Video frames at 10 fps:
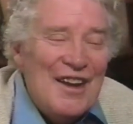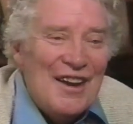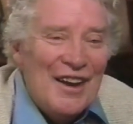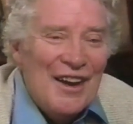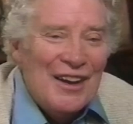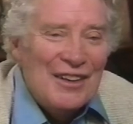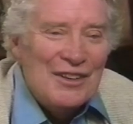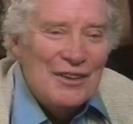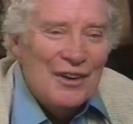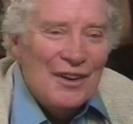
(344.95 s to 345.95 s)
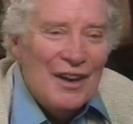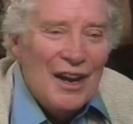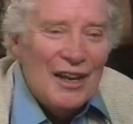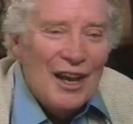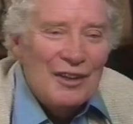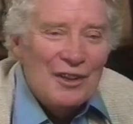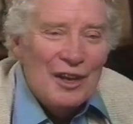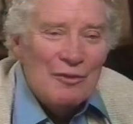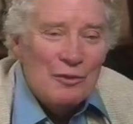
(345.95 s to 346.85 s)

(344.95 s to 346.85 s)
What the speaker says: And I